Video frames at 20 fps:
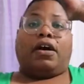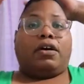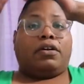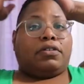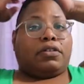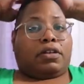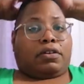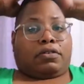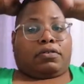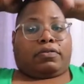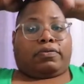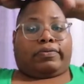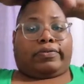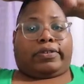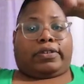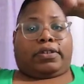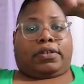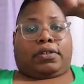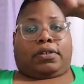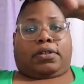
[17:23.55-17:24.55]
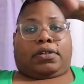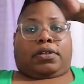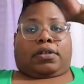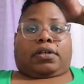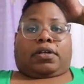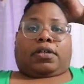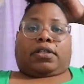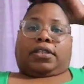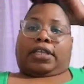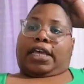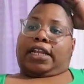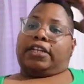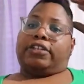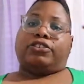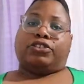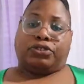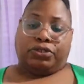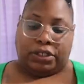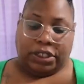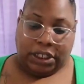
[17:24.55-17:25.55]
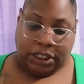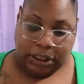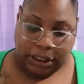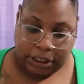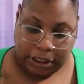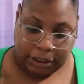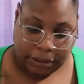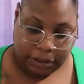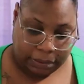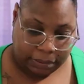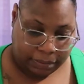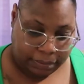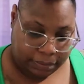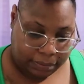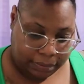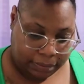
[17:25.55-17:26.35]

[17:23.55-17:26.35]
Oh no, that intrigued him